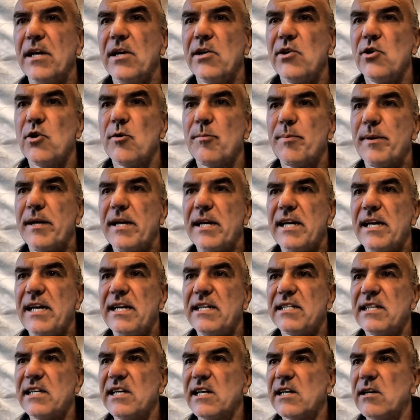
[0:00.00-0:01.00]
European
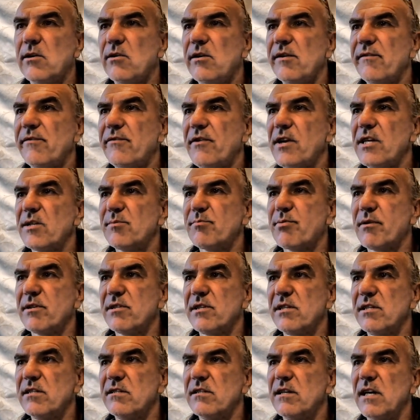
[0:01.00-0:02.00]
leaders, including French
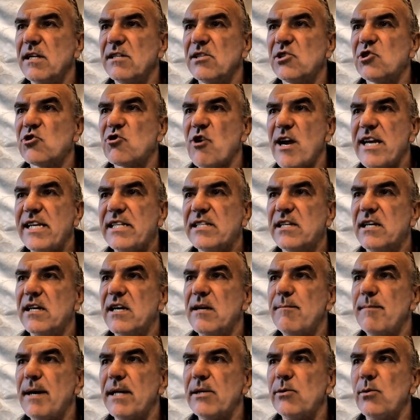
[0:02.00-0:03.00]
President and traitor
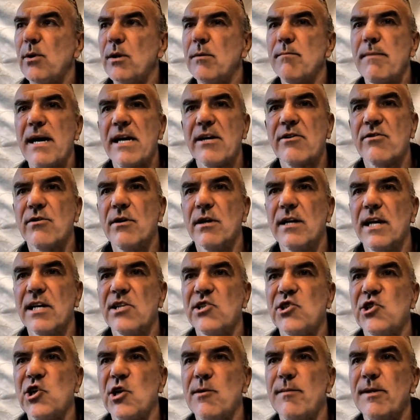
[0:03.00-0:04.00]
Emmanuel Macron and
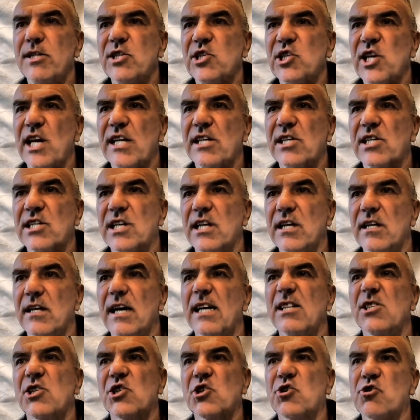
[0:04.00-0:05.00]
German Chancellor
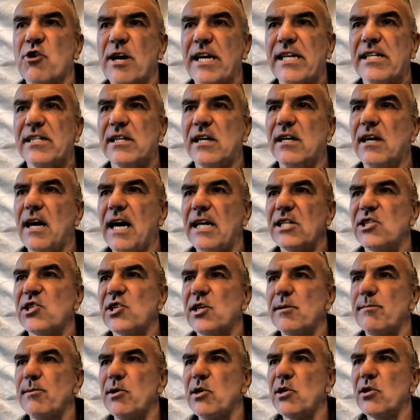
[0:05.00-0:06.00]
and traitor
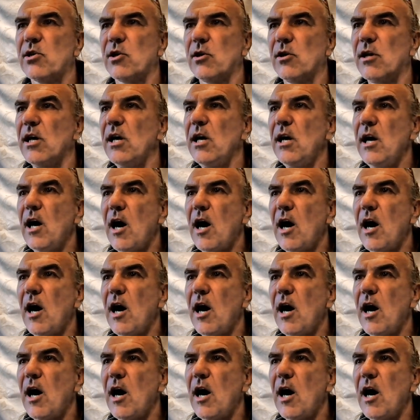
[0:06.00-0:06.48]
Angela Merkel,